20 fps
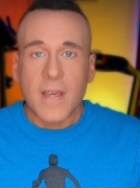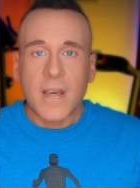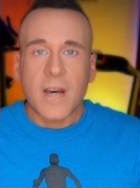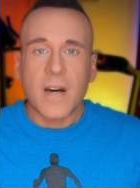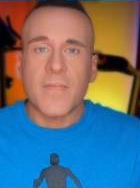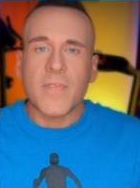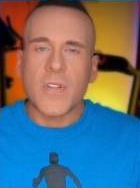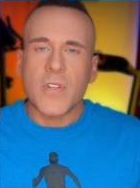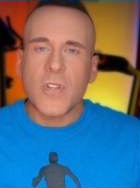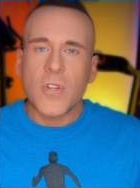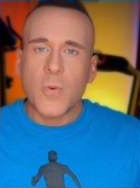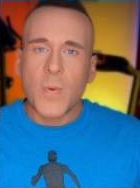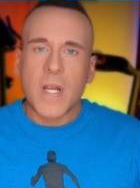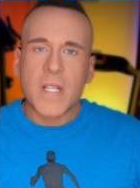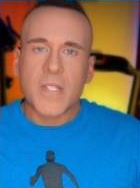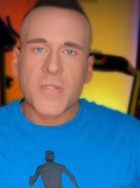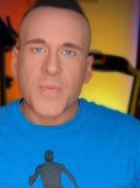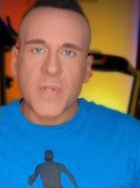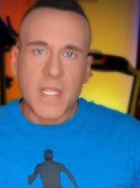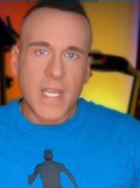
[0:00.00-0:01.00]
of the
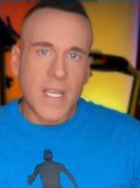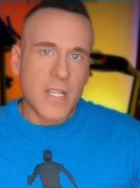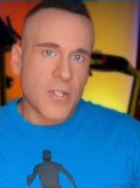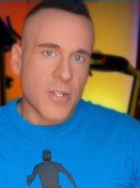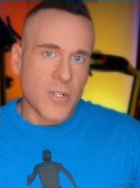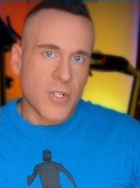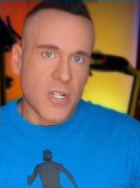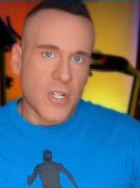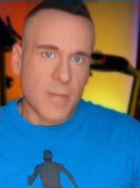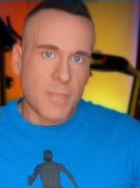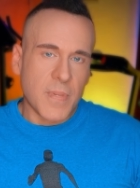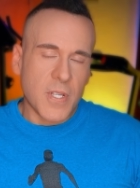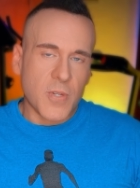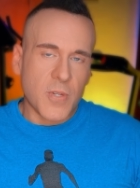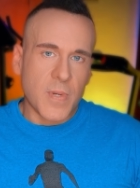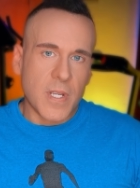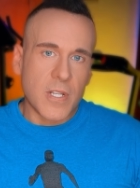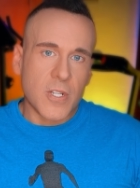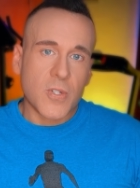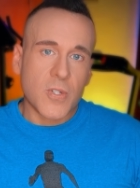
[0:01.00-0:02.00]
nuanced relationship
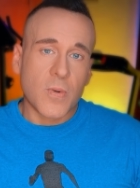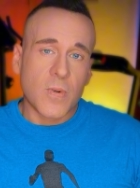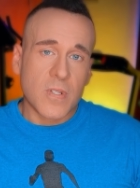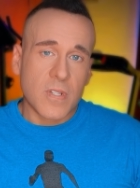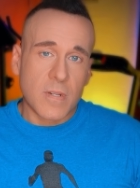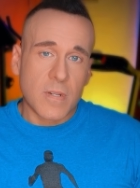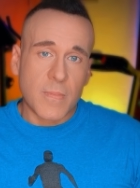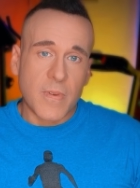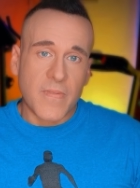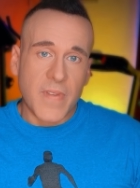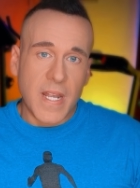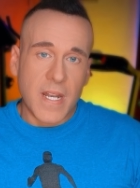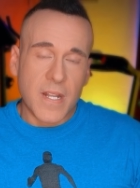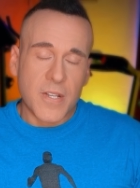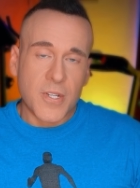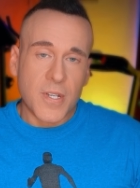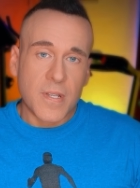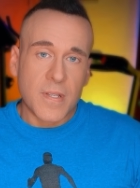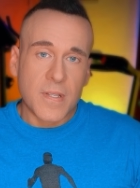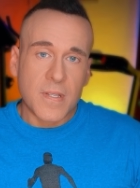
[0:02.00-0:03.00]
between short term
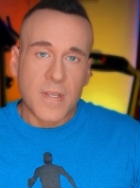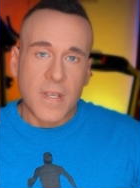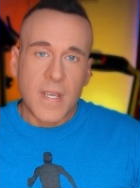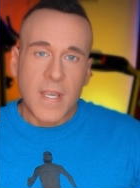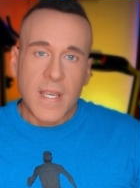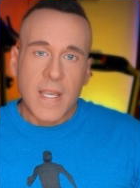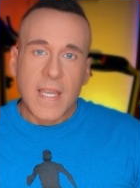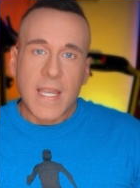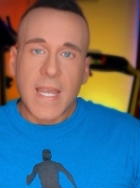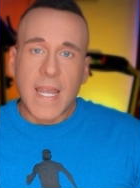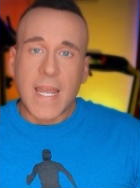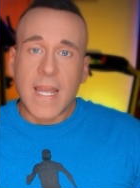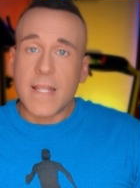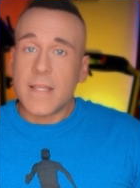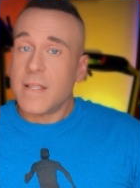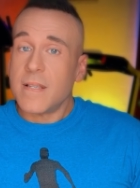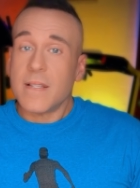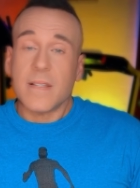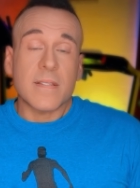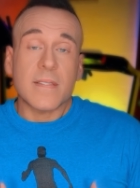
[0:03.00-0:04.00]
advantages
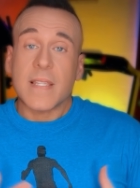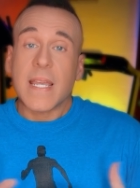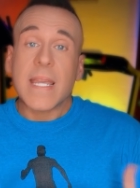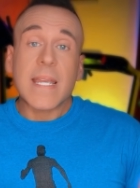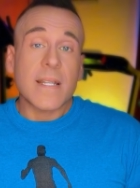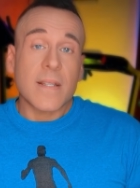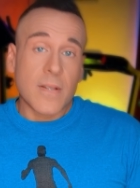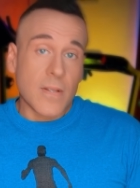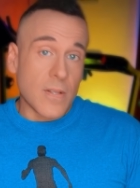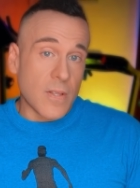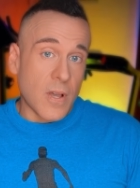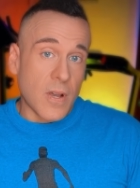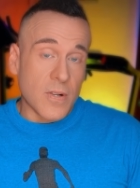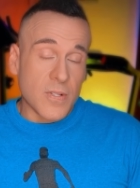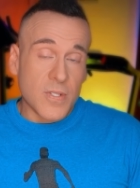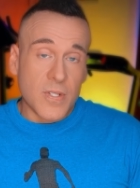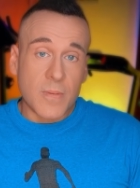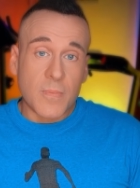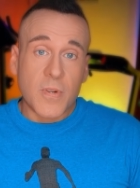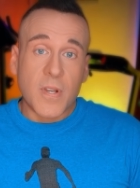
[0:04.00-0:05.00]
and the latent long
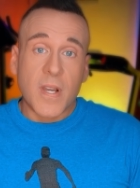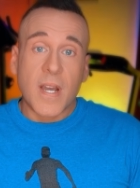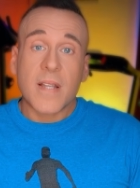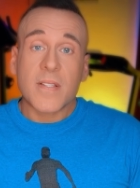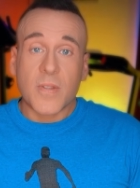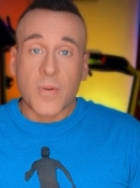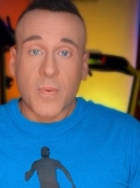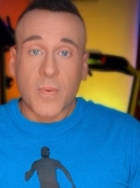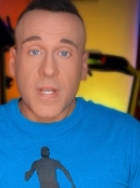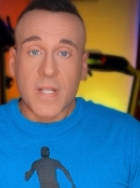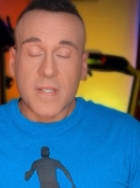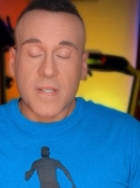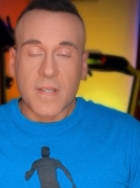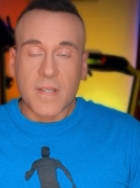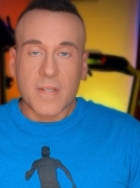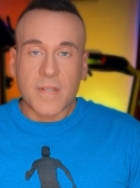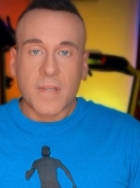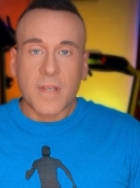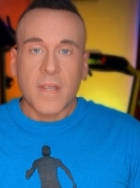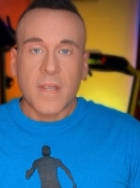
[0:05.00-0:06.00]
term
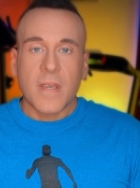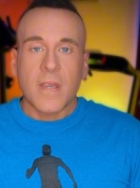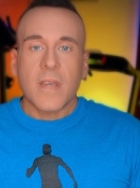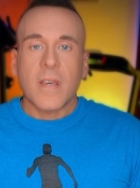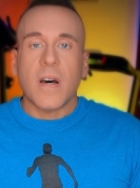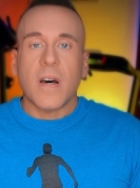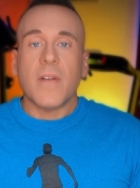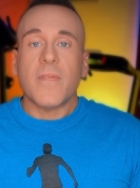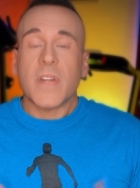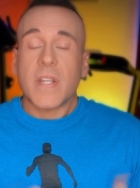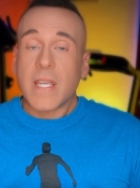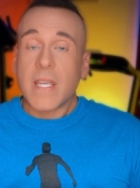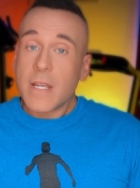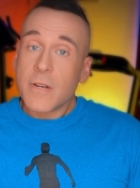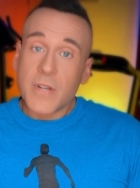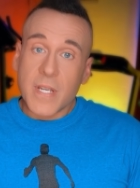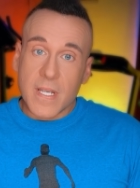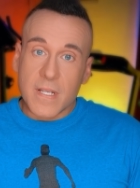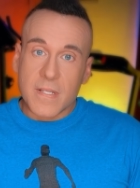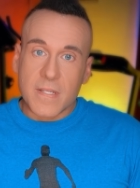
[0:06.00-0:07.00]
consequences of
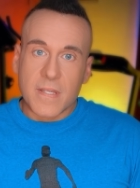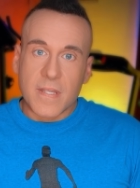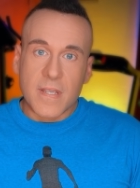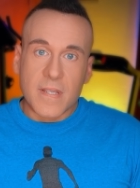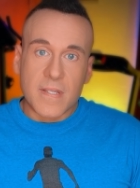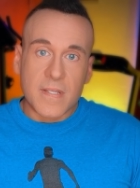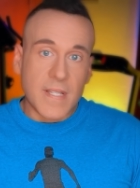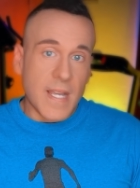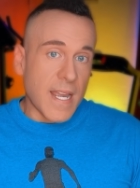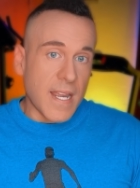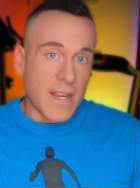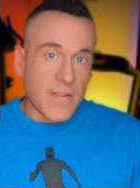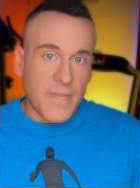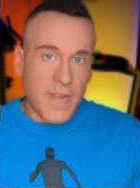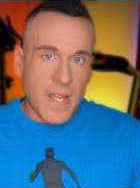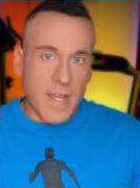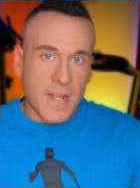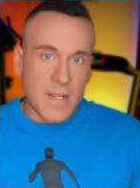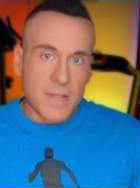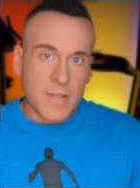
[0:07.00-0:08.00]
adhering to these diet
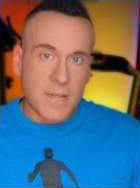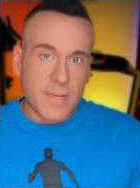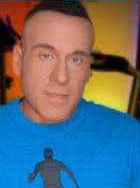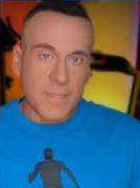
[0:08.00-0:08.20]
fads.